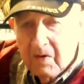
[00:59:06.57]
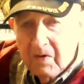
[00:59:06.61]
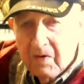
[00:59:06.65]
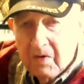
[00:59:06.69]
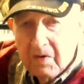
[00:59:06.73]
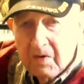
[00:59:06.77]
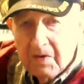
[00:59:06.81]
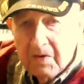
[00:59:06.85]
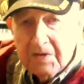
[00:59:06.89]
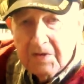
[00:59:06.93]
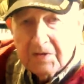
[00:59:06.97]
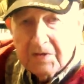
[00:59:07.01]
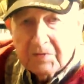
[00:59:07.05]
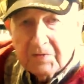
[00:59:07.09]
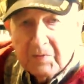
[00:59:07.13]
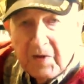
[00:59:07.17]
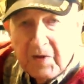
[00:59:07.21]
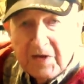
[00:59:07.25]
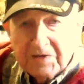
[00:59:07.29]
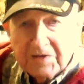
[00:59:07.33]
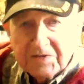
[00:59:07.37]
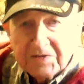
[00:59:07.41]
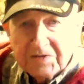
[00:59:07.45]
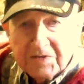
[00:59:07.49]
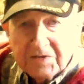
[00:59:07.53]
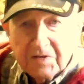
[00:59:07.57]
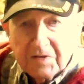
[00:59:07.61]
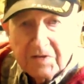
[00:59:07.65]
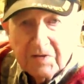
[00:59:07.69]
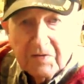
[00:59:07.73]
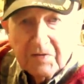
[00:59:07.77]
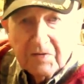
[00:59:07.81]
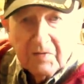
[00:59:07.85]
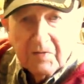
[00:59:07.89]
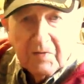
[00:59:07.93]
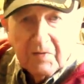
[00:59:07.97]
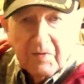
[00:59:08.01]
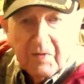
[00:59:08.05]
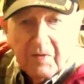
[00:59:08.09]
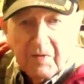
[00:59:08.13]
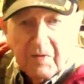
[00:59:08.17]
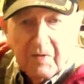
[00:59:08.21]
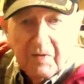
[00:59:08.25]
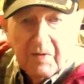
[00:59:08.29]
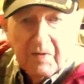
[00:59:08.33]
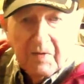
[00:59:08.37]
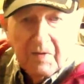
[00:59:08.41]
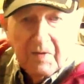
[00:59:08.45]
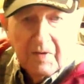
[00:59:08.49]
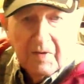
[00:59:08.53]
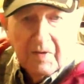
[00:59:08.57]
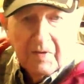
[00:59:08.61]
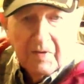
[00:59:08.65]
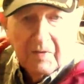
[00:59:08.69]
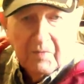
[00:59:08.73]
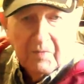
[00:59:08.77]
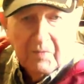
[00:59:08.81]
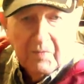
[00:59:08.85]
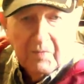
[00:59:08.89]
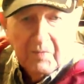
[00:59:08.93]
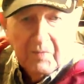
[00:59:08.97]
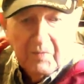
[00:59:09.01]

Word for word: he just passed the the